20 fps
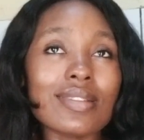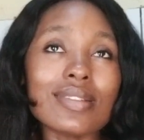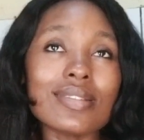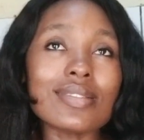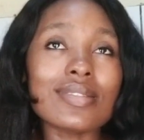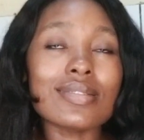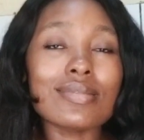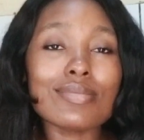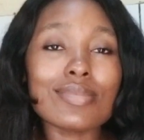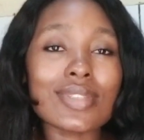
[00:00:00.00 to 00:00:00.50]
it
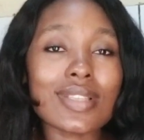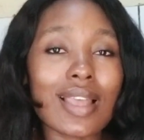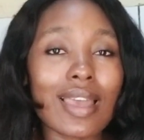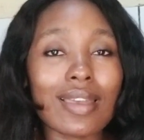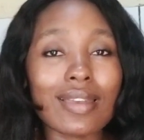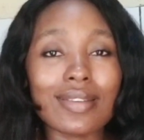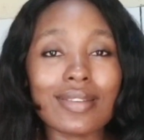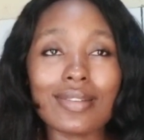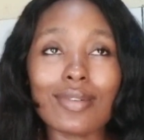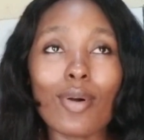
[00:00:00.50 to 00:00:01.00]
seems
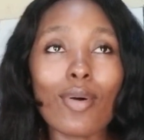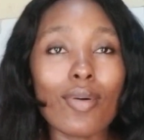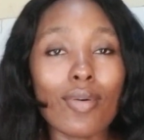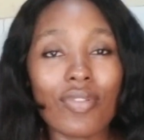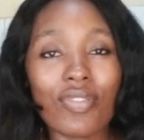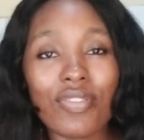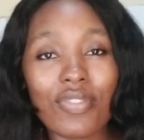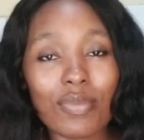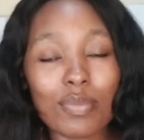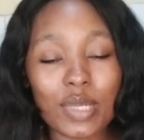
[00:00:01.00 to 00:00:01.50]
like
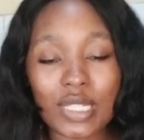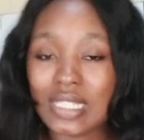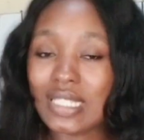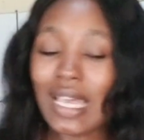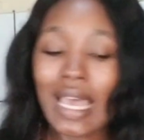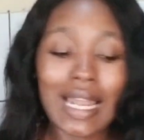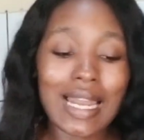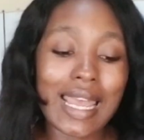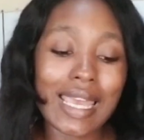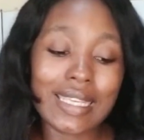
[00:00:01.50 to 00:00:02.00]
off, but
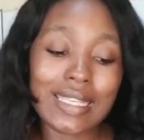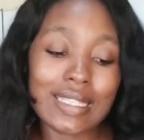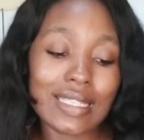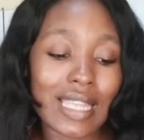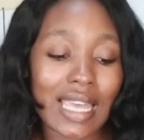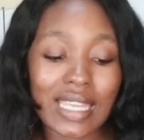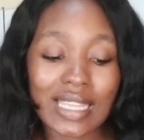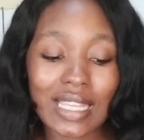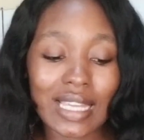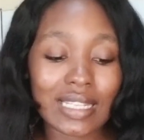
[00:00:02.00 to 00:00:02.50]
I like it
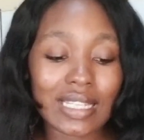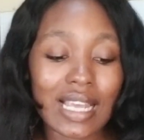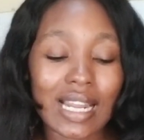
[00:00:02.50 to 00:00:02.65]
like that.